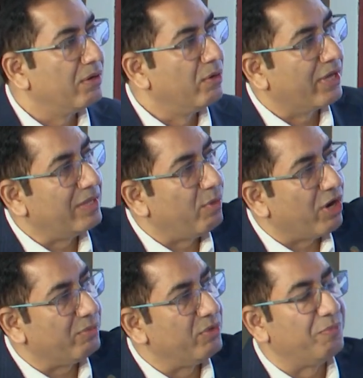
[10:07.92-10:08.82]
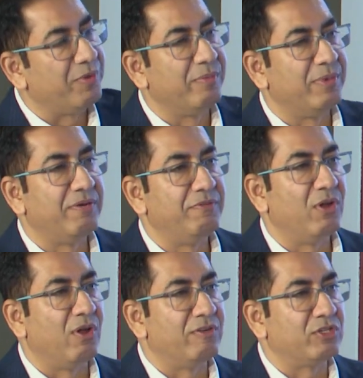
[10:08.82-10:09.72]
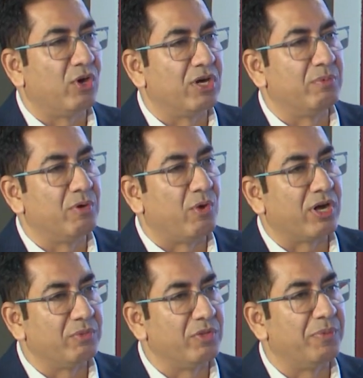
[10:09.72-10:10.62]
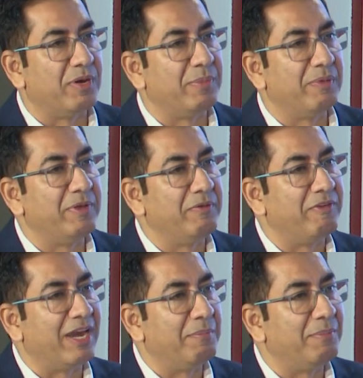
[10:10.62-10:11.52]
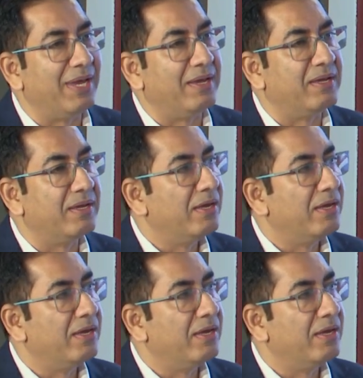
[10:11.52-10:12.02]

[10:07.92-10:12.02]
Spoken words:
Look at the bottom of the pyramid. We always talked about bottom of the pyramid being very big.